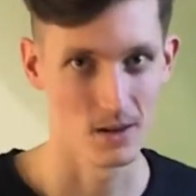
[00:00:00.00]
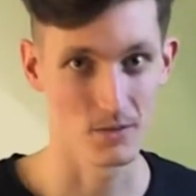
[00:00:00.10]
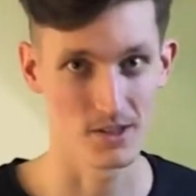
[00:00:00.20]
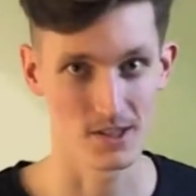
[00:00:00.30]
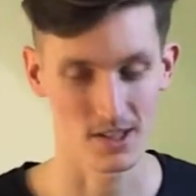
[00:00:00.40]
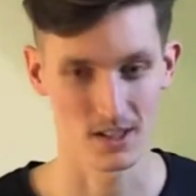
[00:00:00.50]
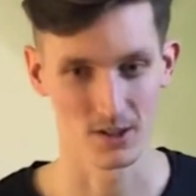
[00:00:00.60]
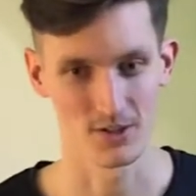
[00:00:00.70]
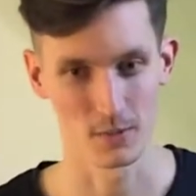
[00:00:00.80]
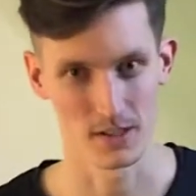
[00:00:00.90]
of
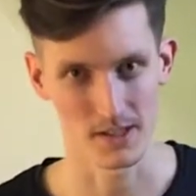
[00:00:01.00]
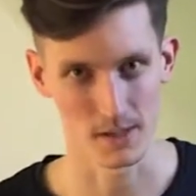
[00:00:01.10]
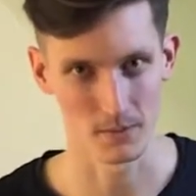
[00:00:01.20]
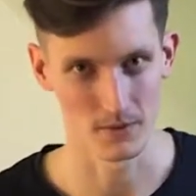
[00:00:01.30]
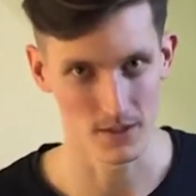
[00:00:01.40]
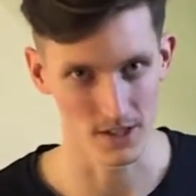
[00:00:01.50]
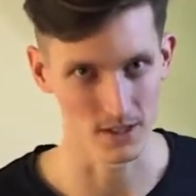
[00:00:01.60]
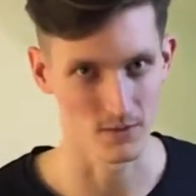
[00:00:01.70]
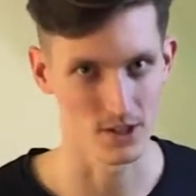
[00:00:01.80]
16-note triplet subdivision,